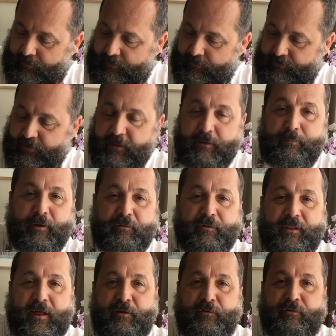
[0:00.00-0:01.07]
Thinking about
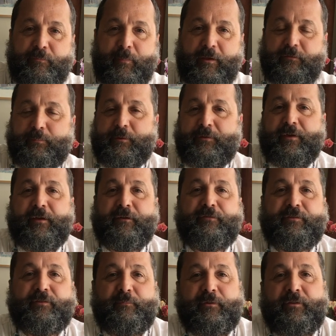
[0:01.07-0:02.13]
clouds makes me think of
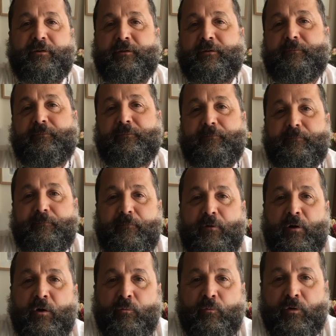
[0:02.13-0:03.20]
some of the
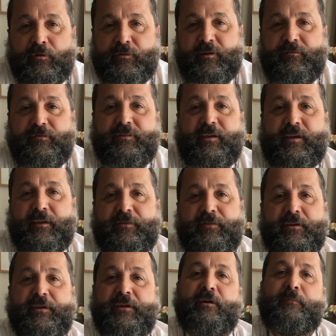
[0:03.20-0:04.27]
artworks I've seen at the
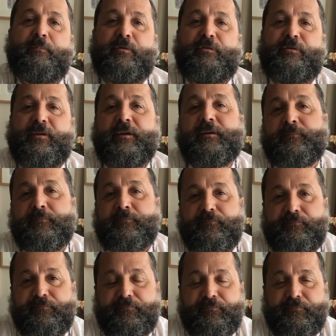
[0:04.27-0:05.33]
DeYoung Museum.
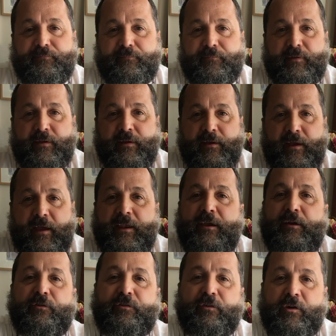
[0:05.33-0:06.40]
And
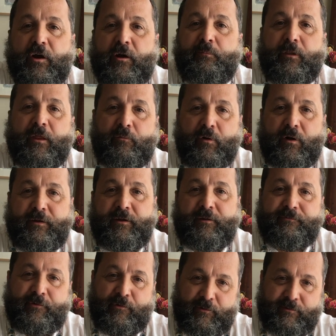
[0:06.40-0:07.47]
here's a couple I want you to
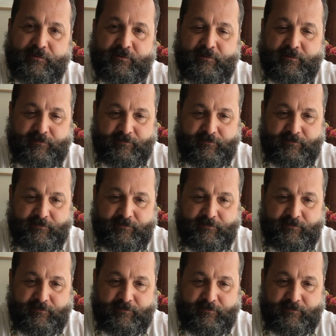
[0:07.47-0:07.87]
focus on.